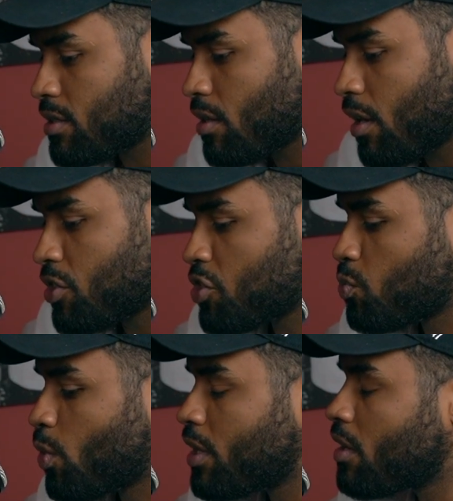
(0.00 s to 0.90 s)
It's
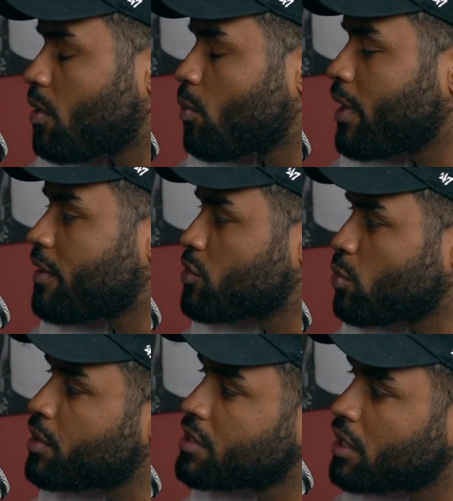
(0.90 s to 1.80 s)
just one way
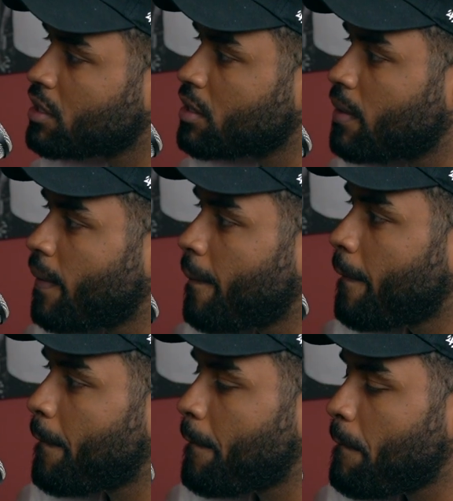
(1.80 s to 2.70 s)
of storytelling.
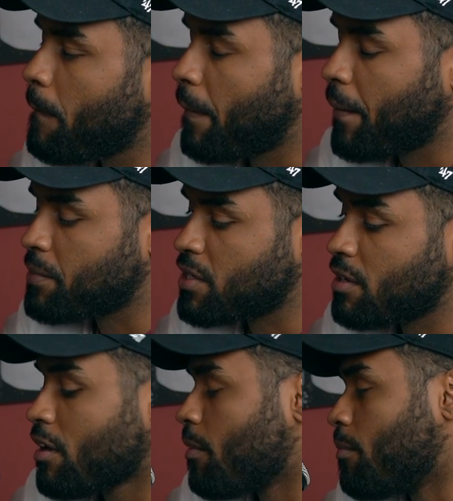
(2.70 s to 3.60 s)
You know what I'm
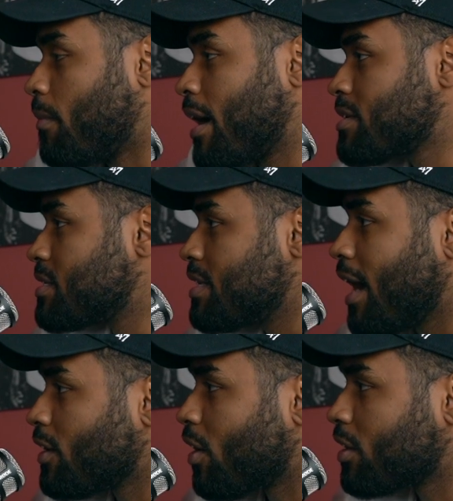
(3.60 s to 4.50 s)
saying? Mine's
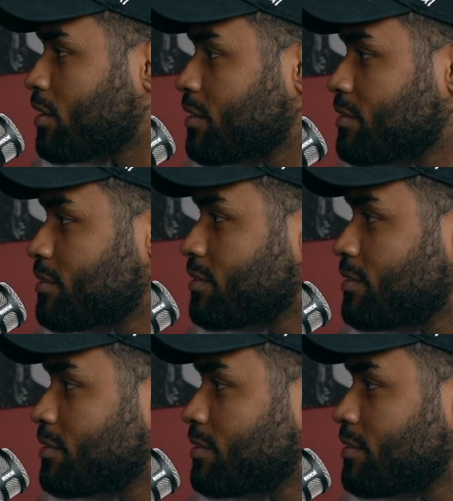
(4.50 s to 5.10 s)
is dialogue.